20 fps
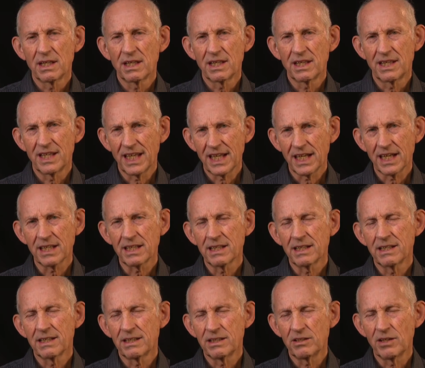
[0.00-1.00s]
Then
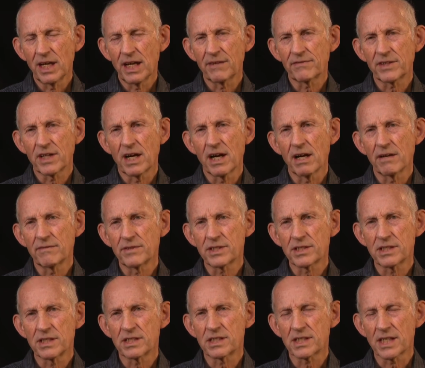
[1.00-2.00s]
you have to
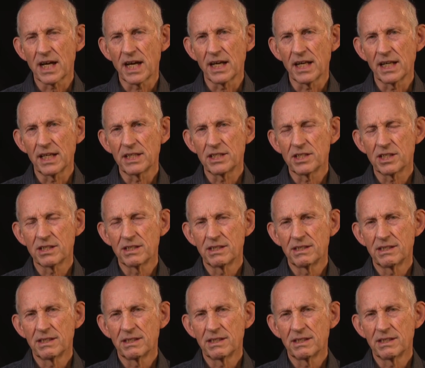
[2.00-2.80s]
harvest the silage,